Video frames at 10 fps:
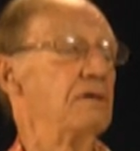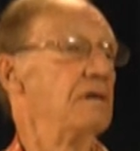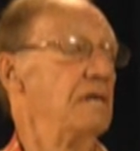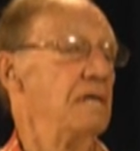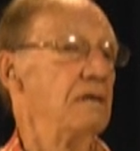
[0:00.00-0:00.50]
you.
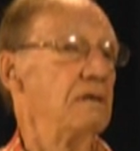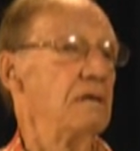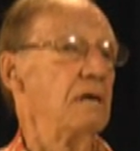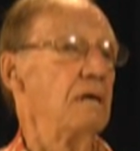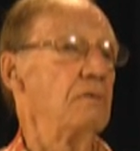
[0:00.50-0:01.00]
Yeah.
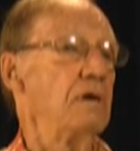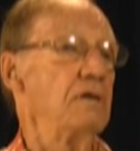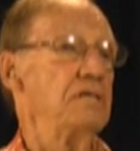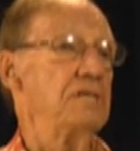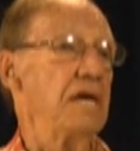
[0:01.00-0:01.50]
Uh, we
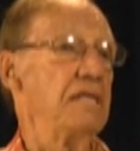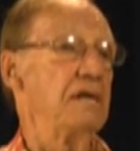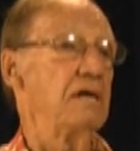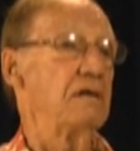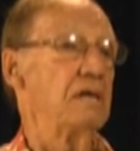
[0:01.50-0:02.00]
only stayed there